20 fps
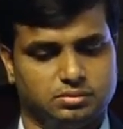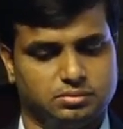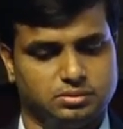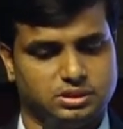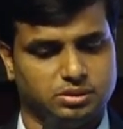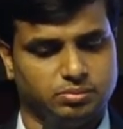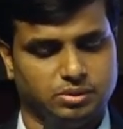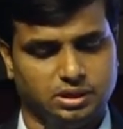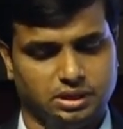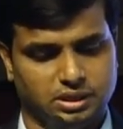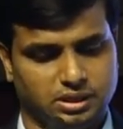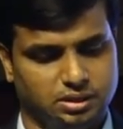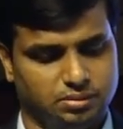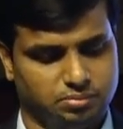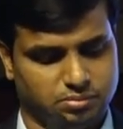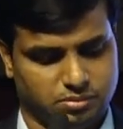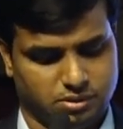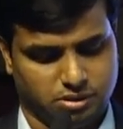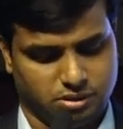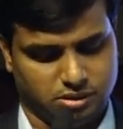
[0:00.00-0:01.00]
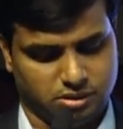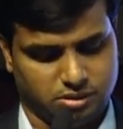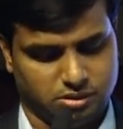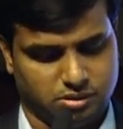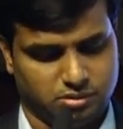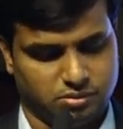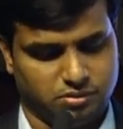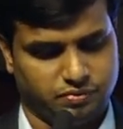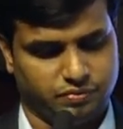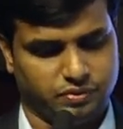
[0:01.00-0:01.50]
Similarly,
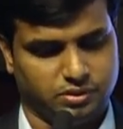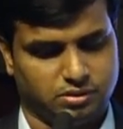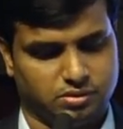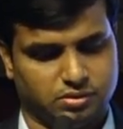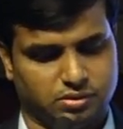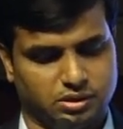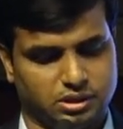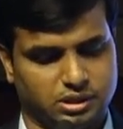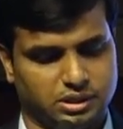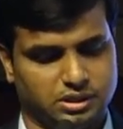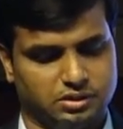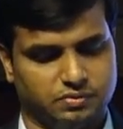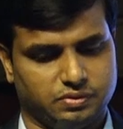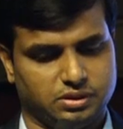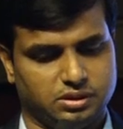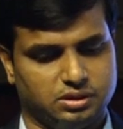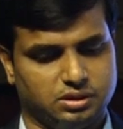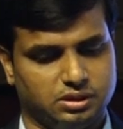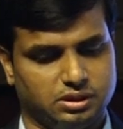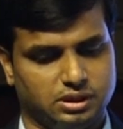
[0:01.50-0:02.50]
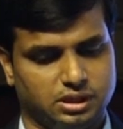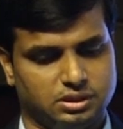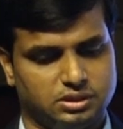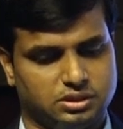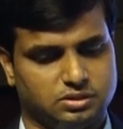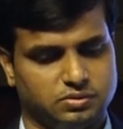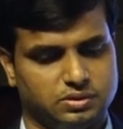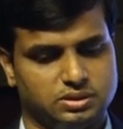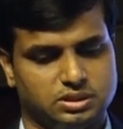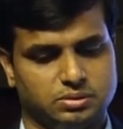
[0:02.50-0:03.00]
if we correlate with the
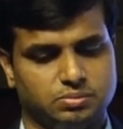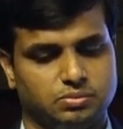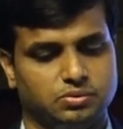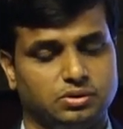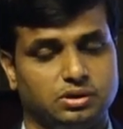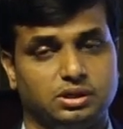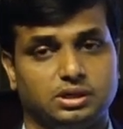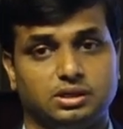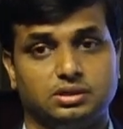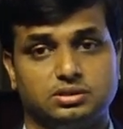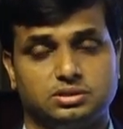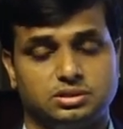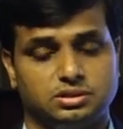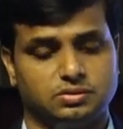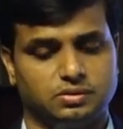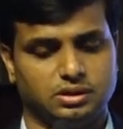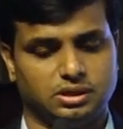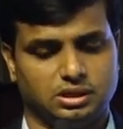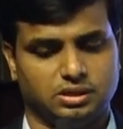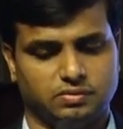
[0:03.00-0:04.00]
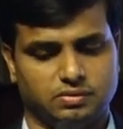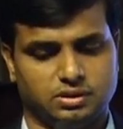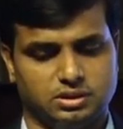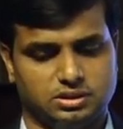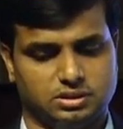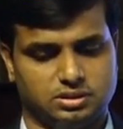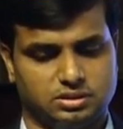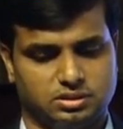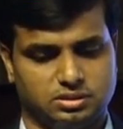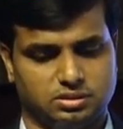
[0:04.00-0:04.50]
H2S ammonia and COD
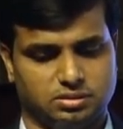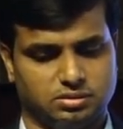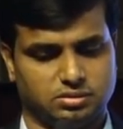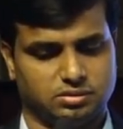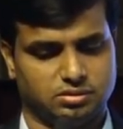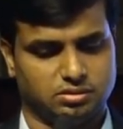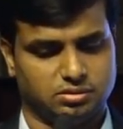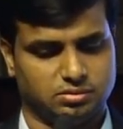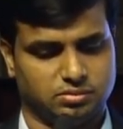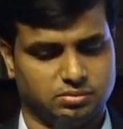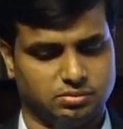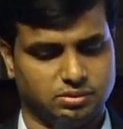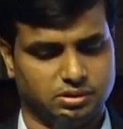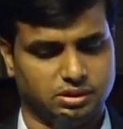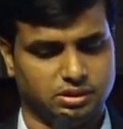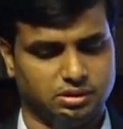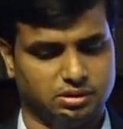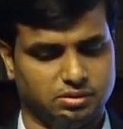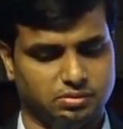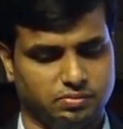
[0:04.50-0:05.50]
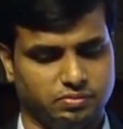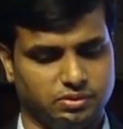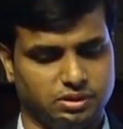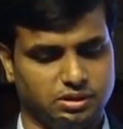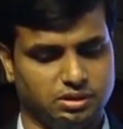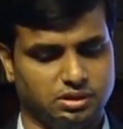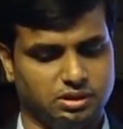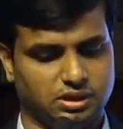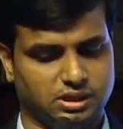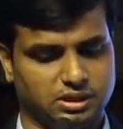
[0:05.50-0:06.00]
levels,
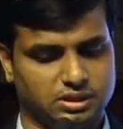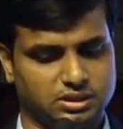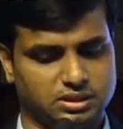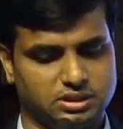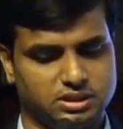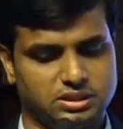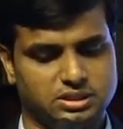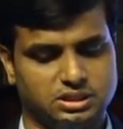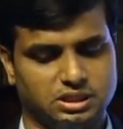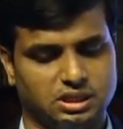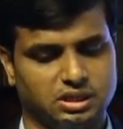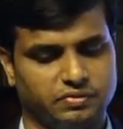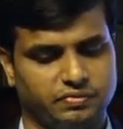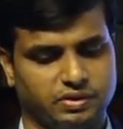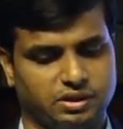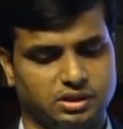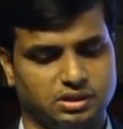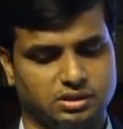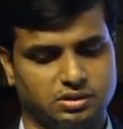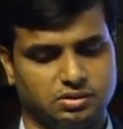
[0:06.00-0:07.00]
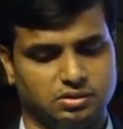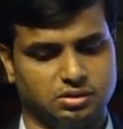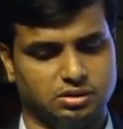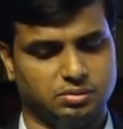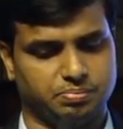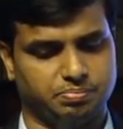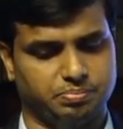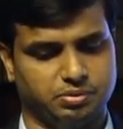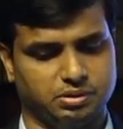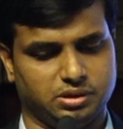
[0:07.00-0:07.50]
we can see significant drop
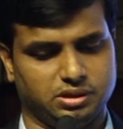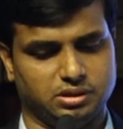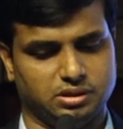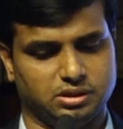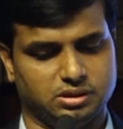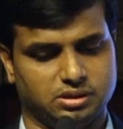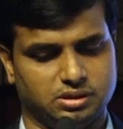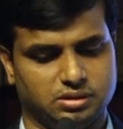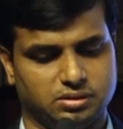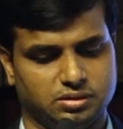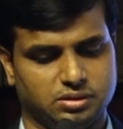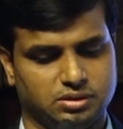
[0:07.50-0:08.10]
in the